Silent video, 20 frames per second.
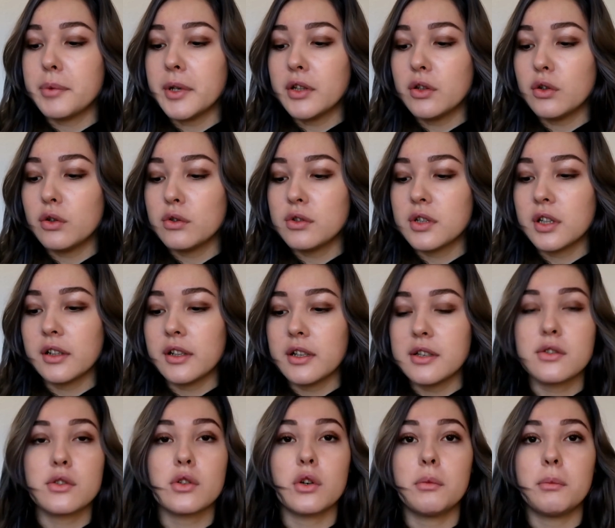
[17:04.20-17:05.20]
been using this
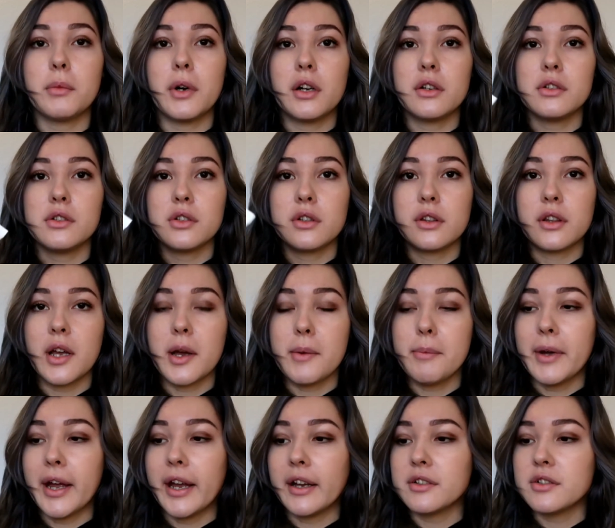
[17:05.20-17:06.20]
so much. The
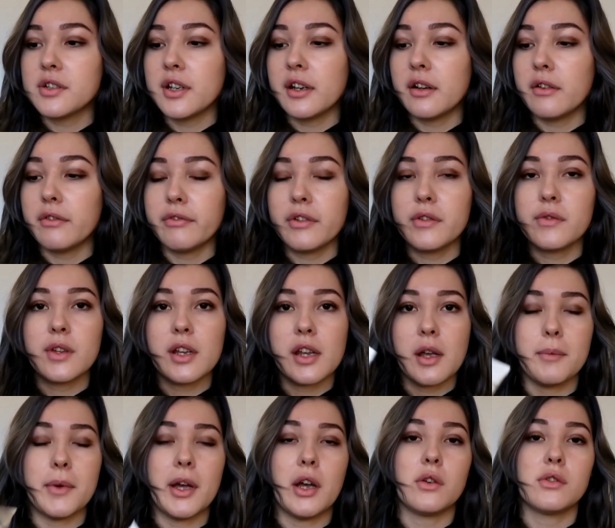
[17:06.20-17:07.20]
packaging of 50
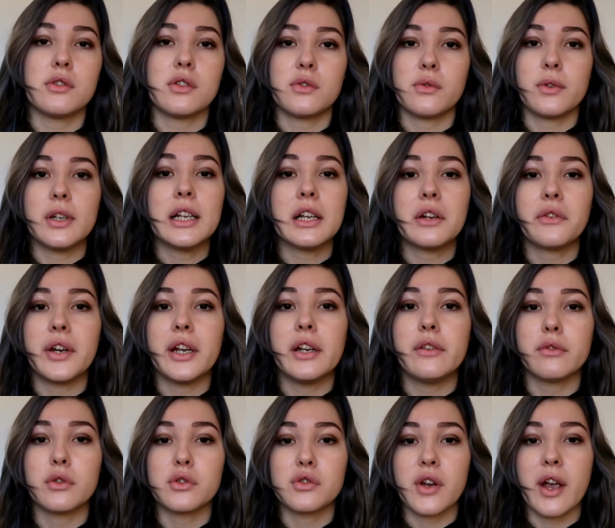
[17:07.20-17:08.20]
ml is really great
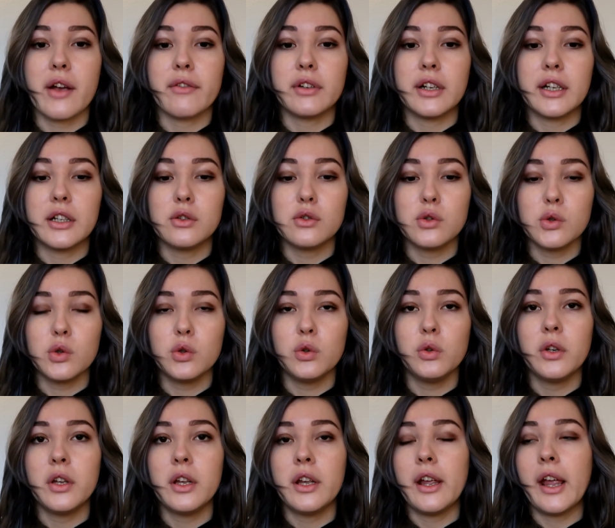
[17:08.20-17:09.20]
for traveling too.
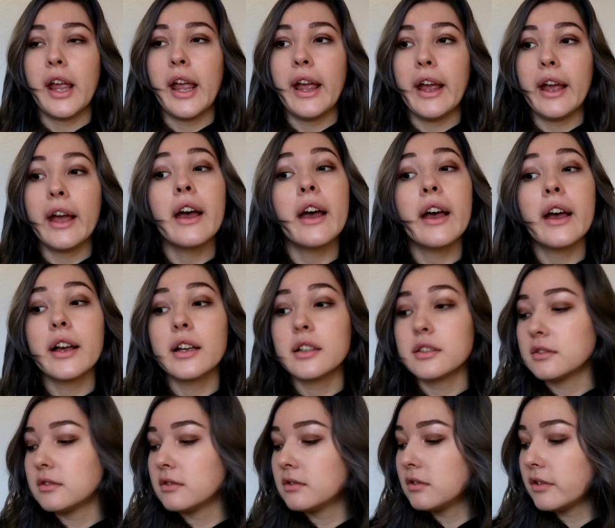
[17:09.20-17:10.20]

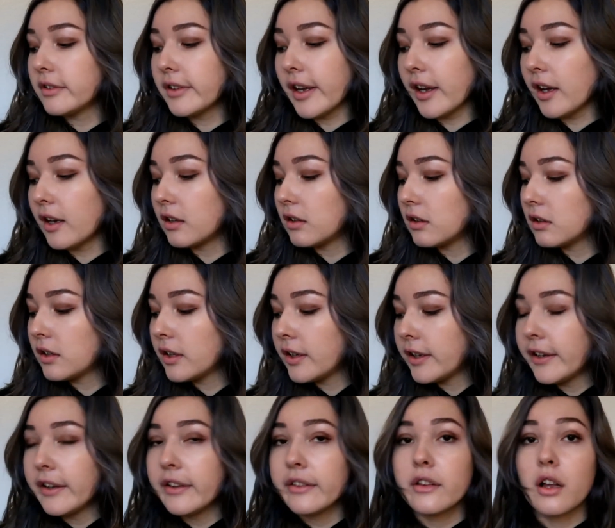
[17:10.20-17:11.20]
And yeah,
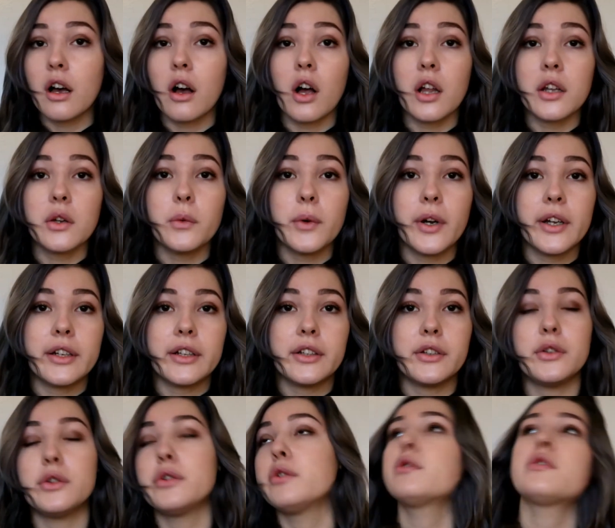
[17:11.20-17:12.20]
the other one I
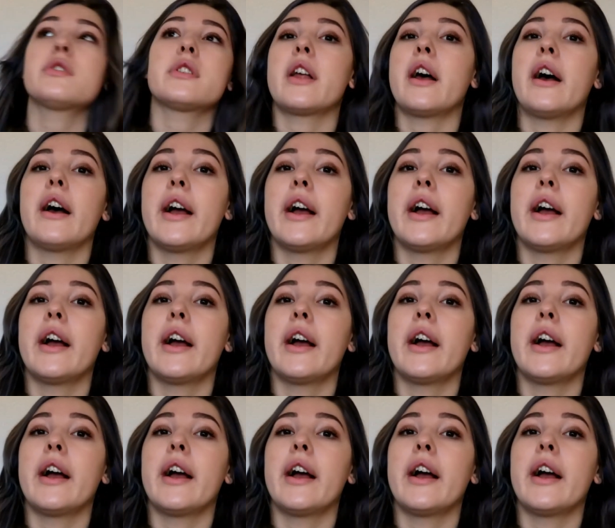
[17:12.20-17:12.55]
used